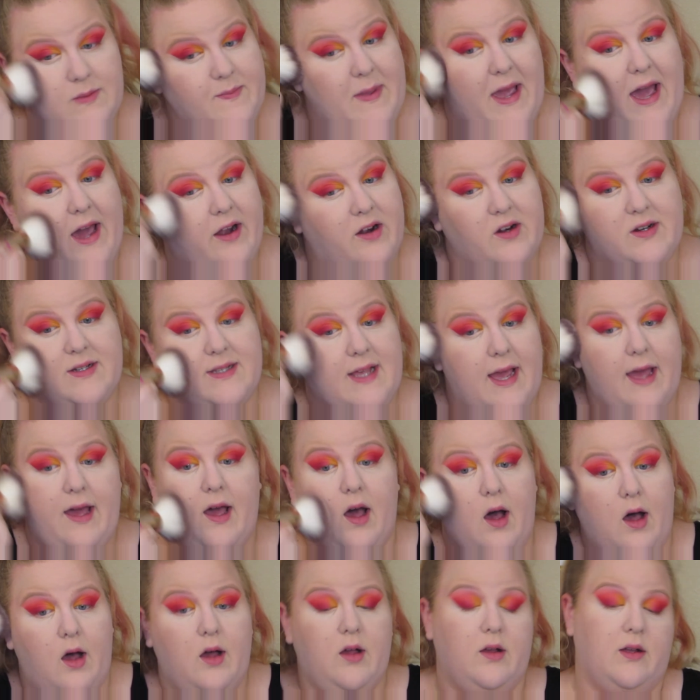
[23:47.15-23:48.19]
powders at
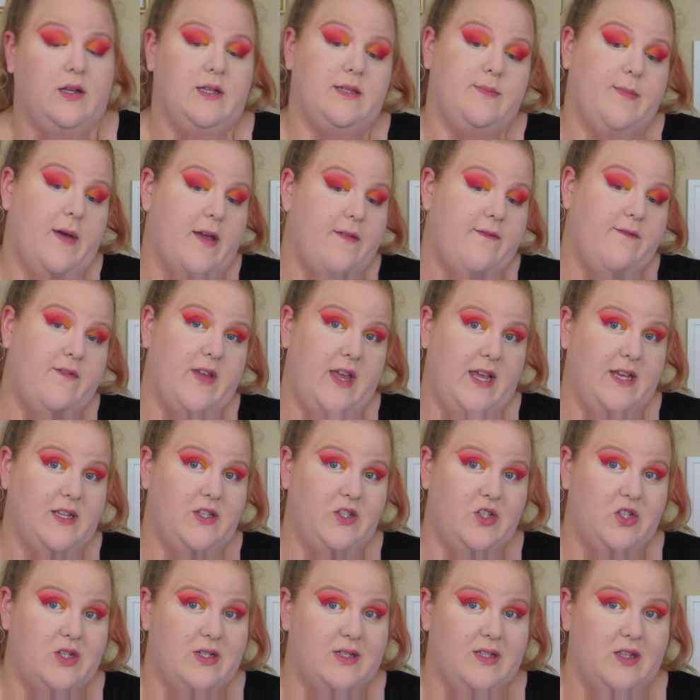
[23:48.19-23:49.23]
all because my
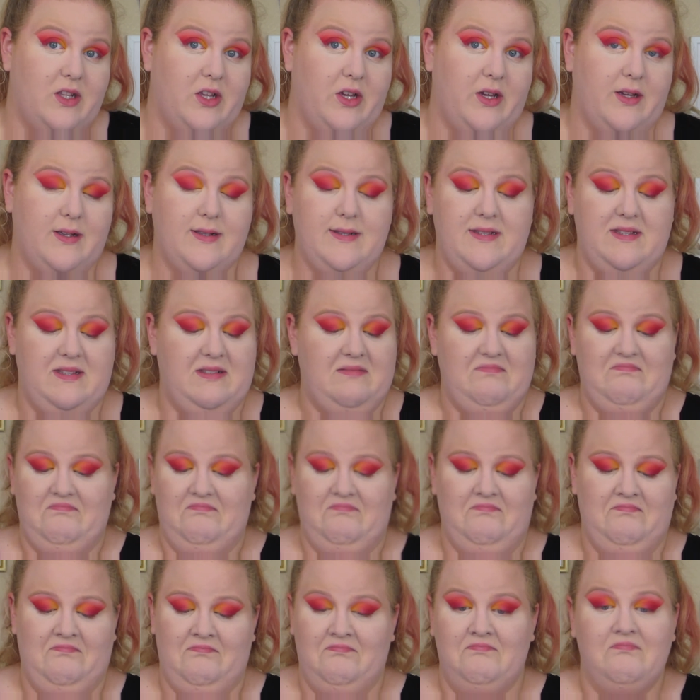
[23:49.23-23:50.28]
face just looks
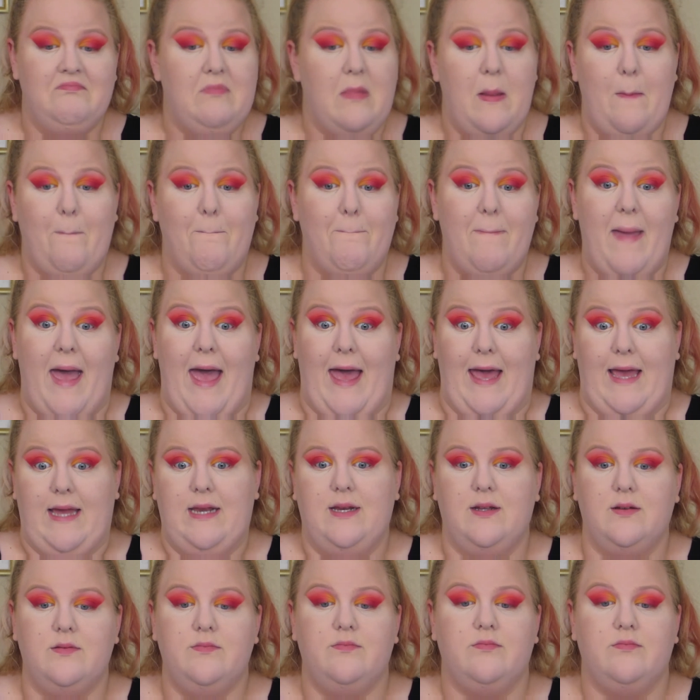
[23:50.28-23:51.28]
bad.